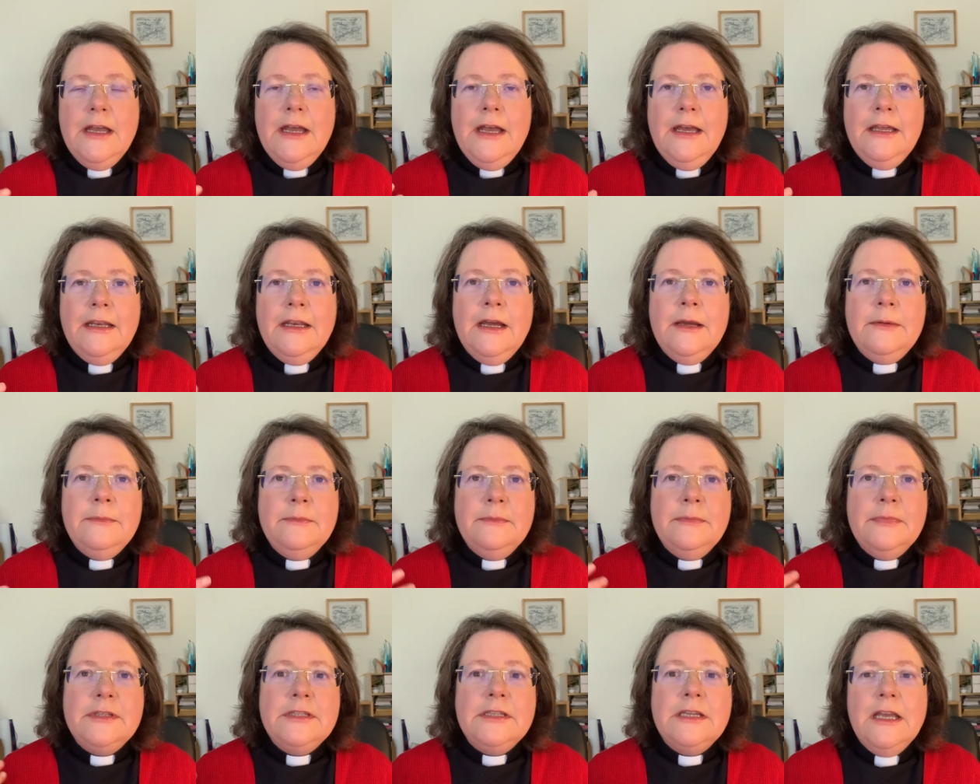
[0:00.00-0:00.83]
and I'm
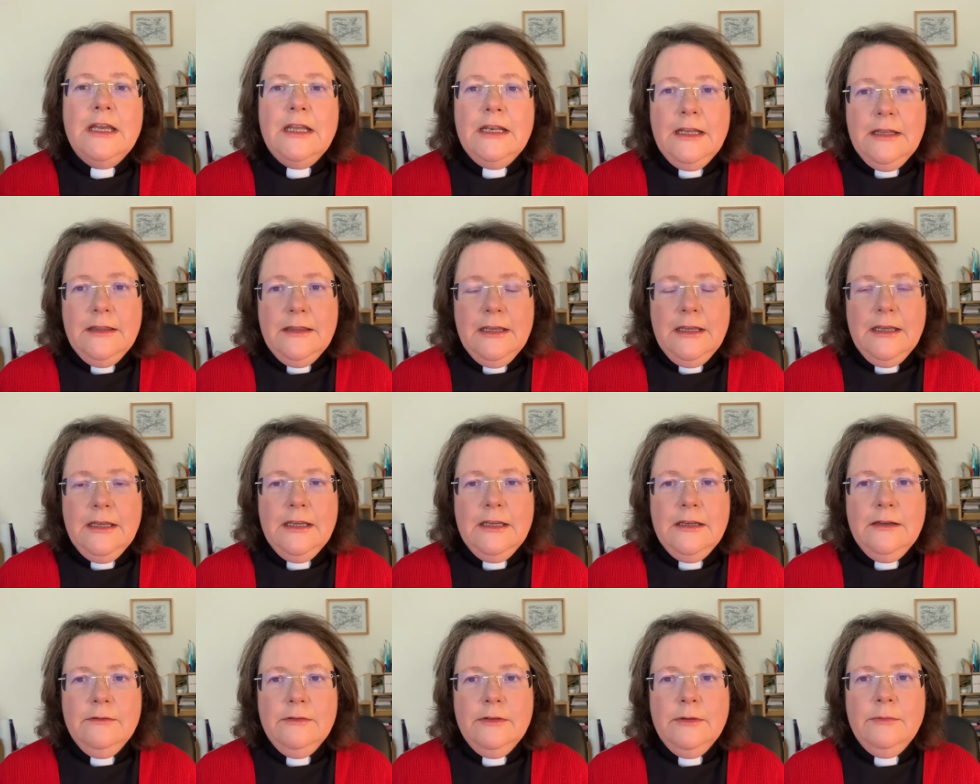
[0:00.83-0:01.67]
particularly
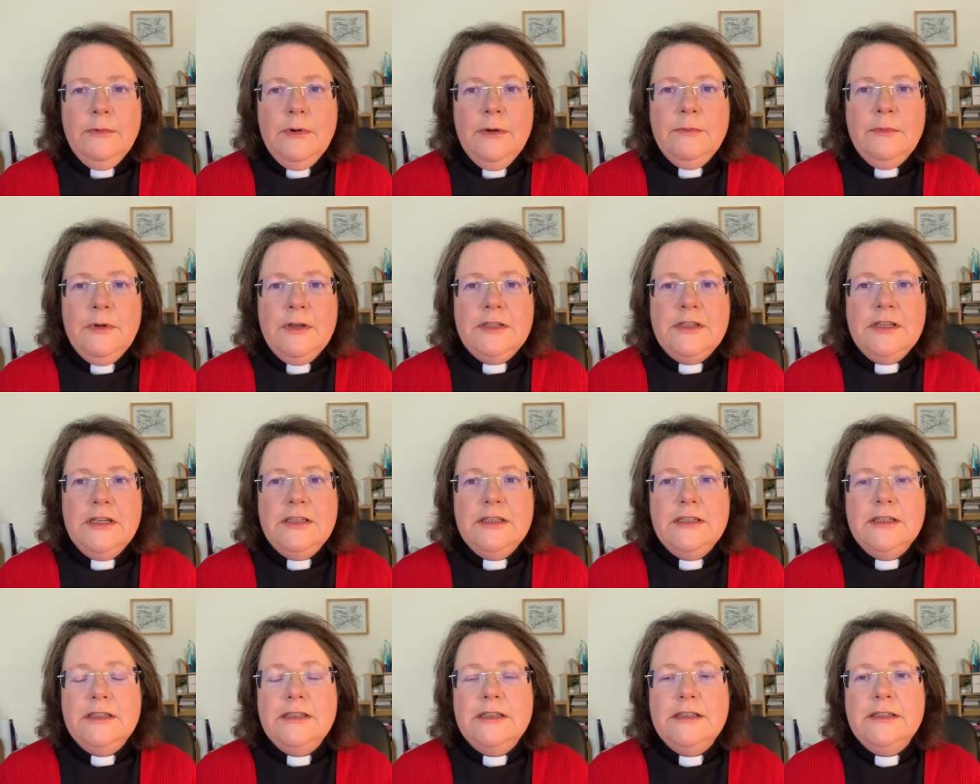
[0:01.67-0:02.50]
thinking of the one where
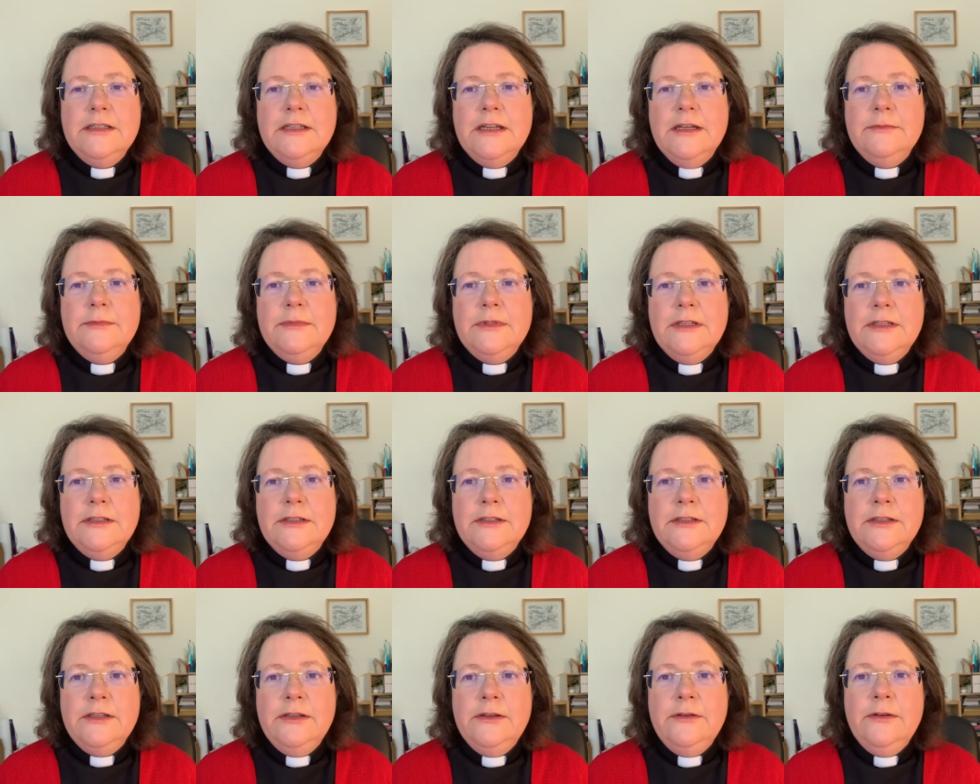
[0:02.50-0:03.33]
Jesus is tempted
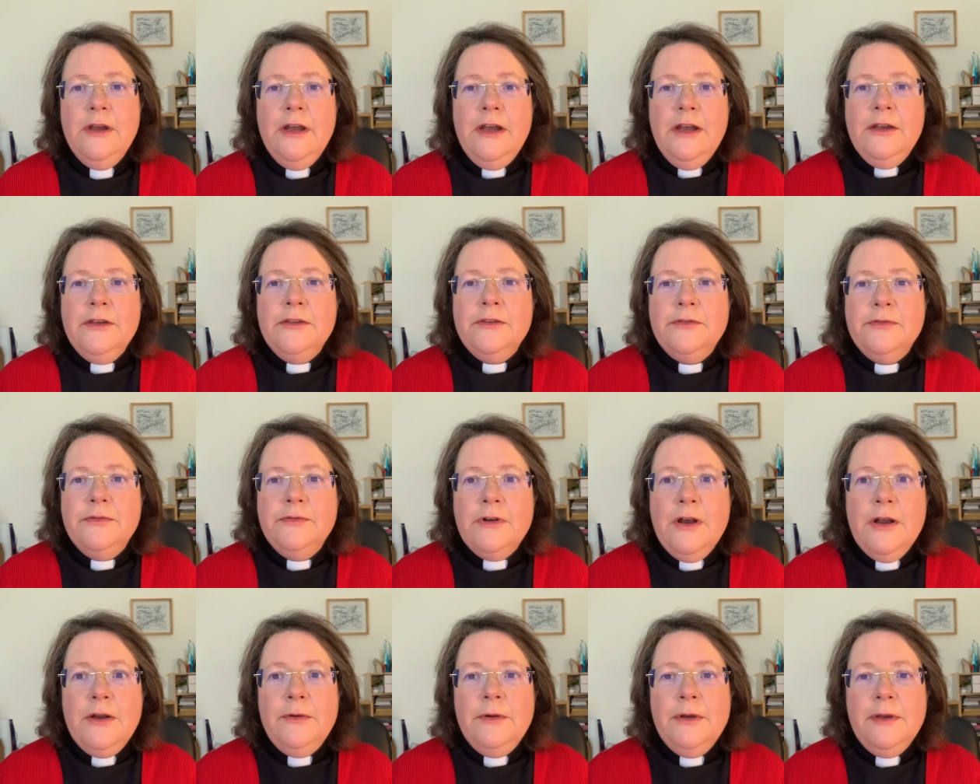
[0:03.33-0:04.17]
to
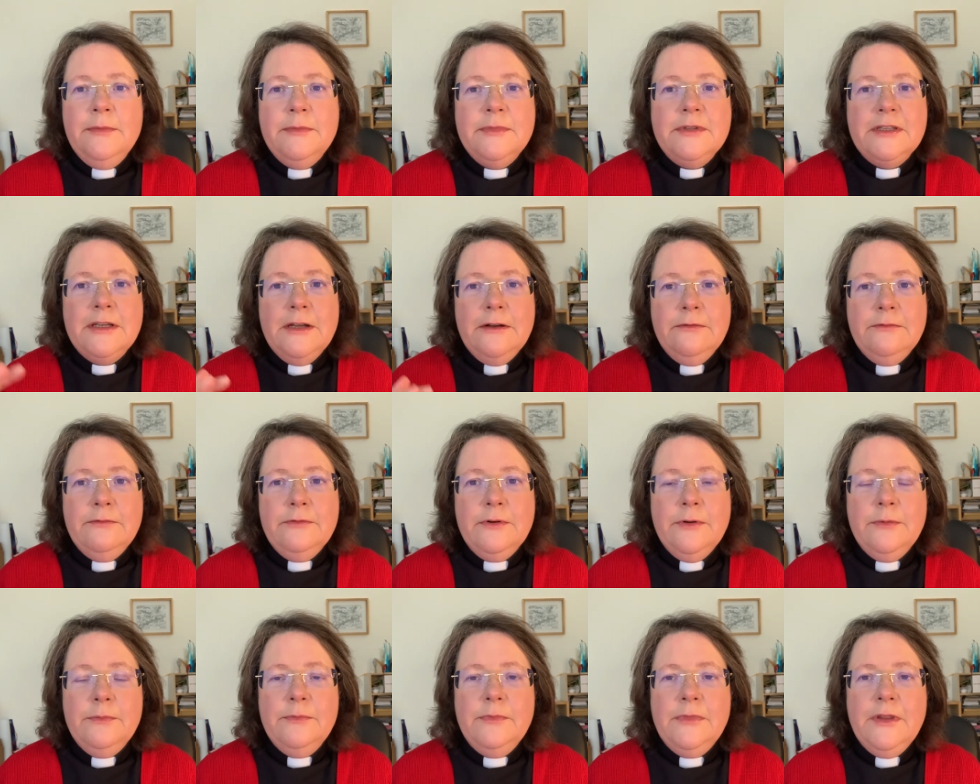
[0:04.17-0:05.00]
throw himself
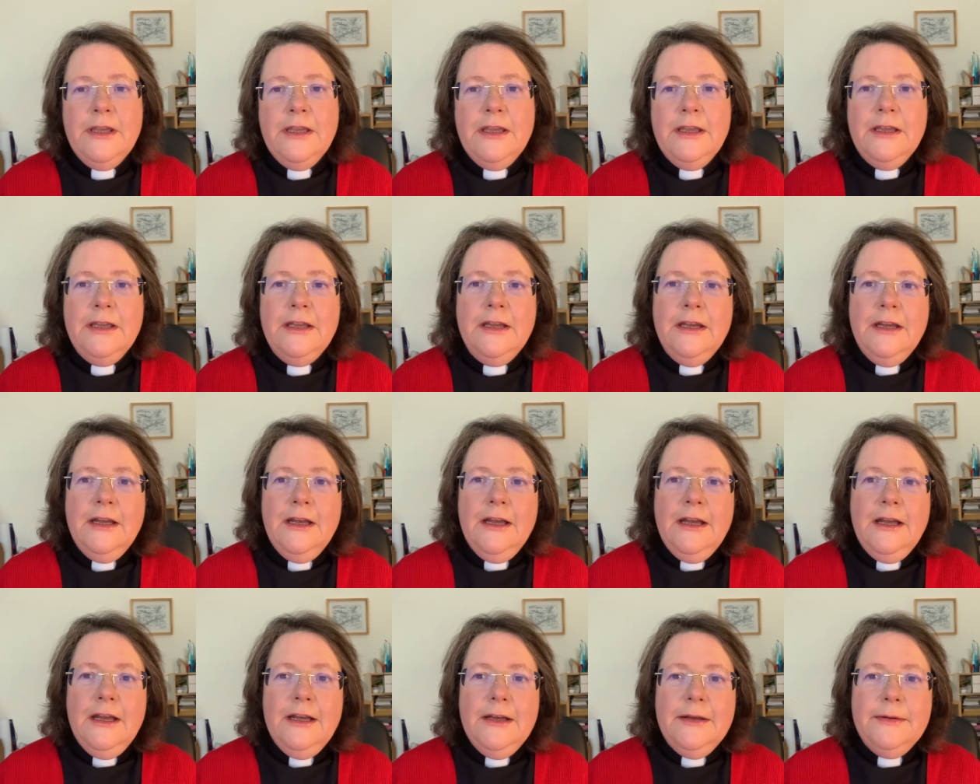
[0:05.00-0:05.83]
from the
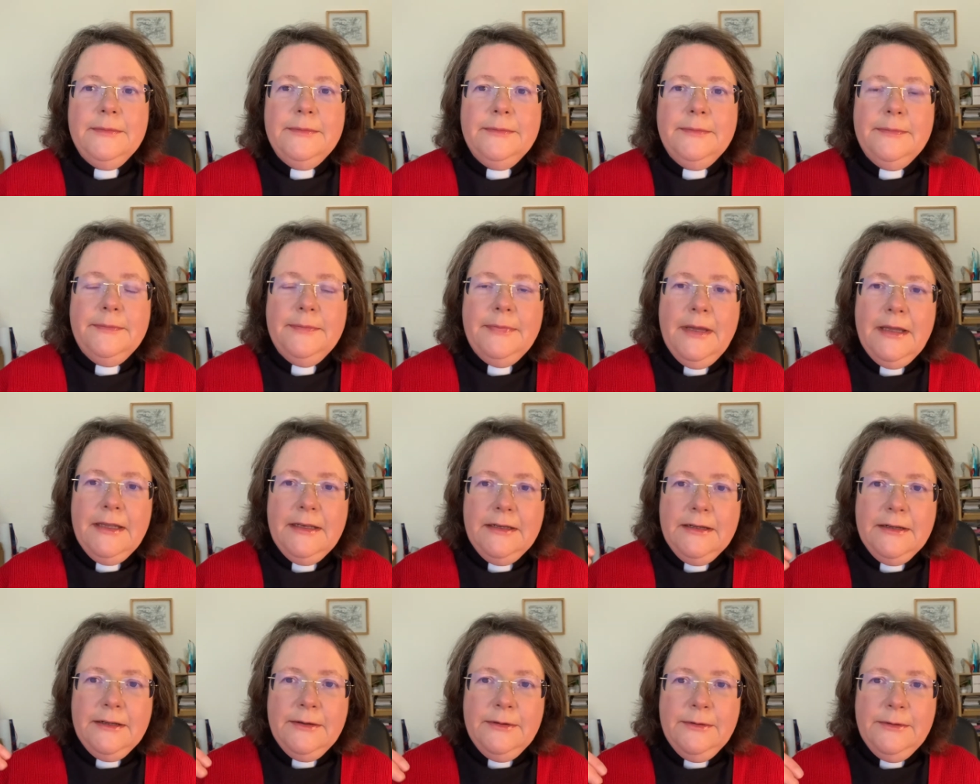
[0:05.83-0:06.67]
uh,
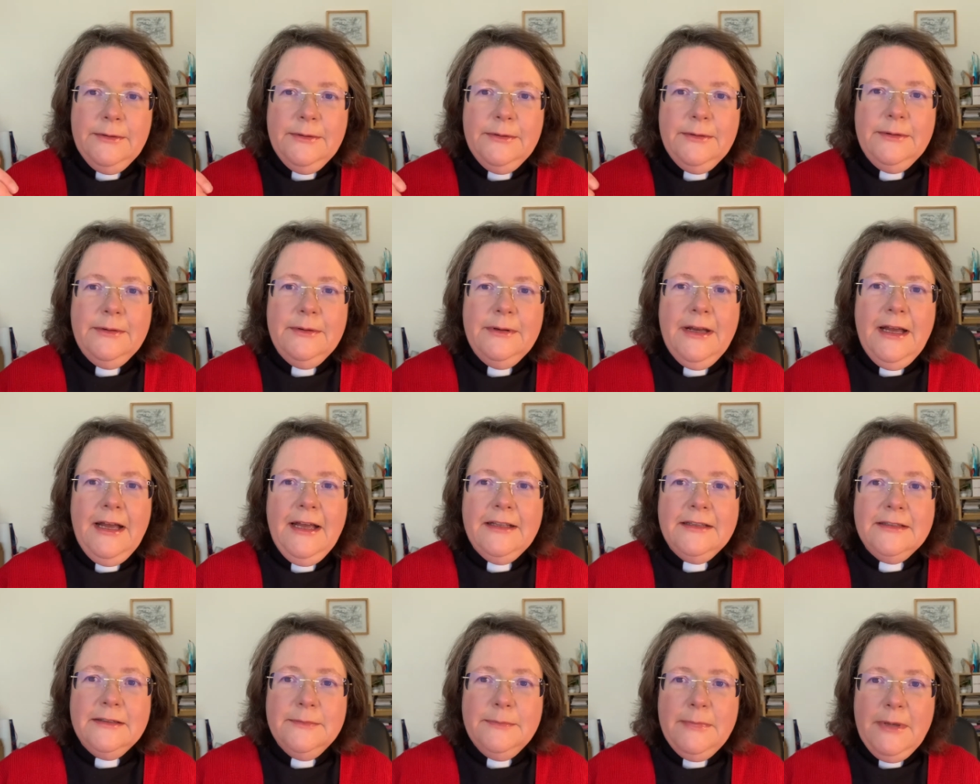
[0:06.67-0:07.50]
pinnacle
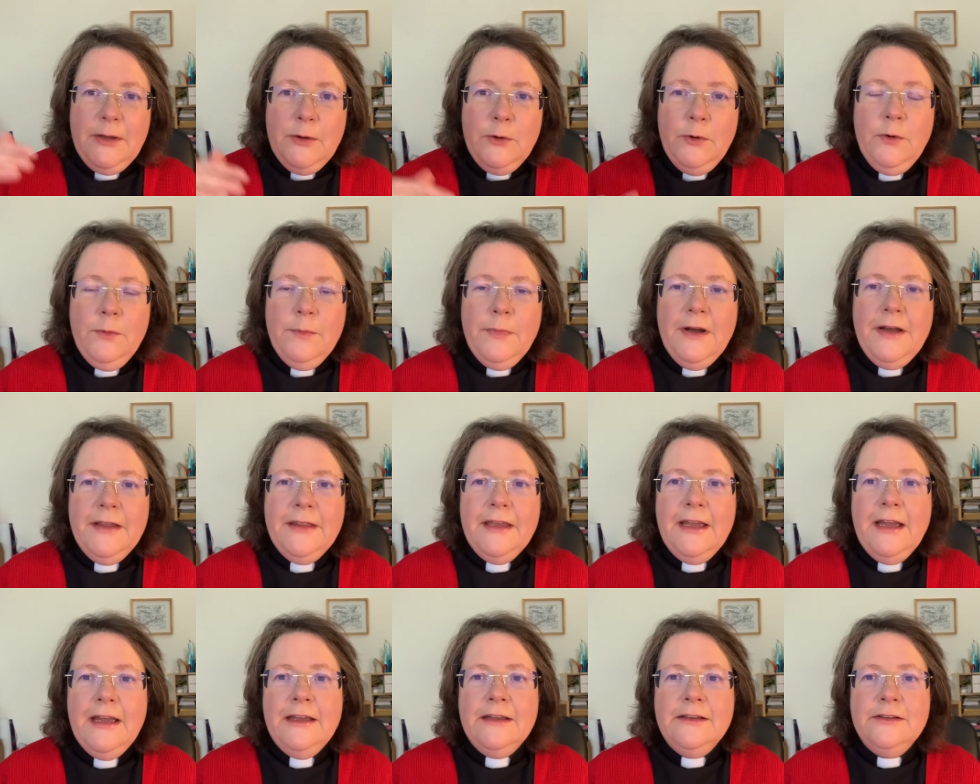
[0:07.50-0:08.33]
and be caught by
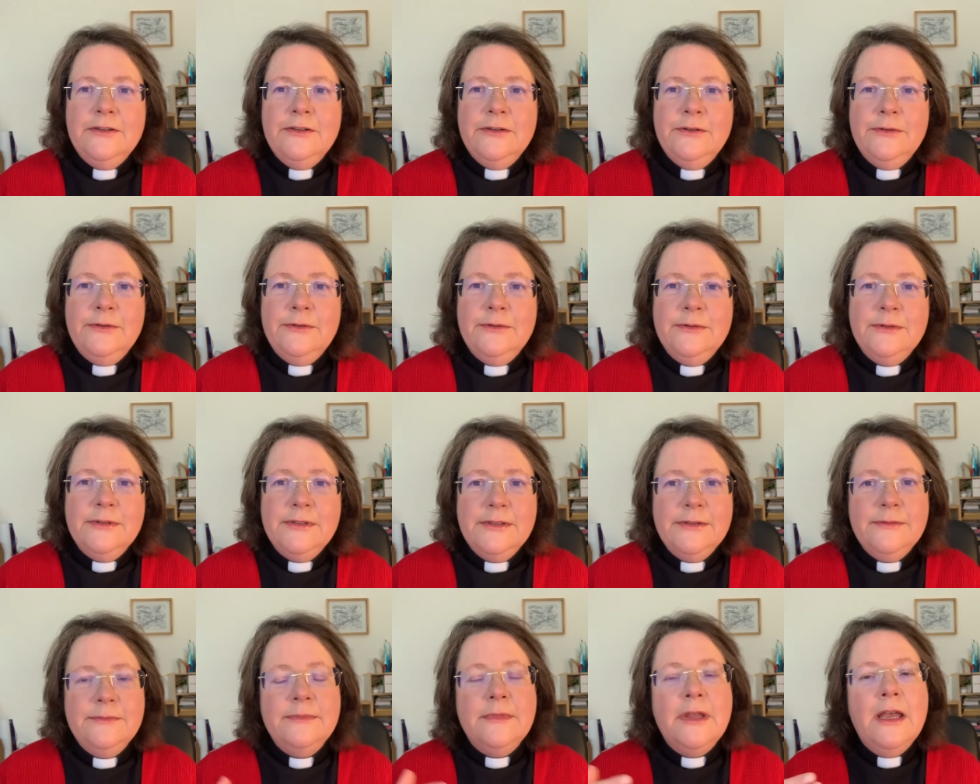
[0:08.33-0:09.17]
the
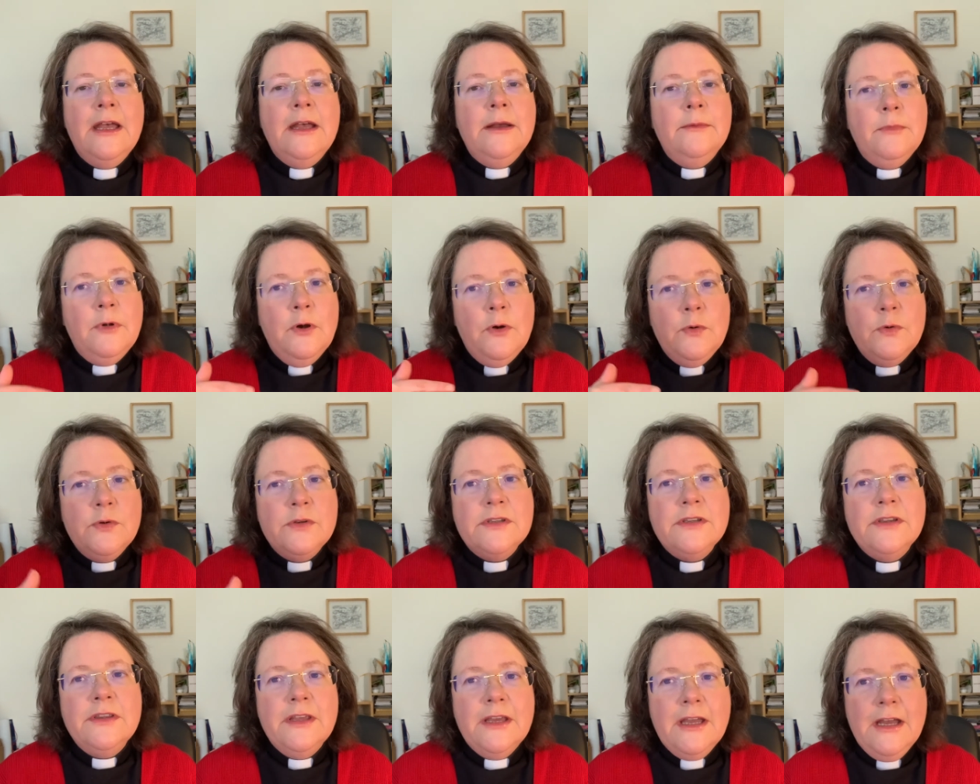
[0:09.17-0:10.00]
angels, but
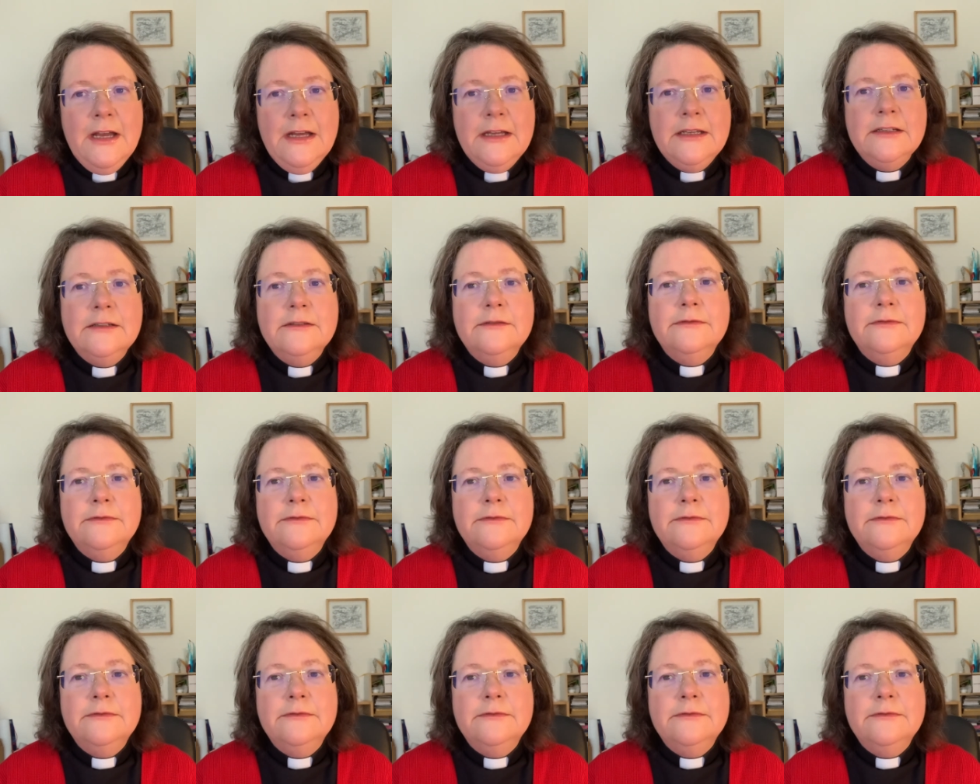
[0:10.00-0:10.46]
also the kind of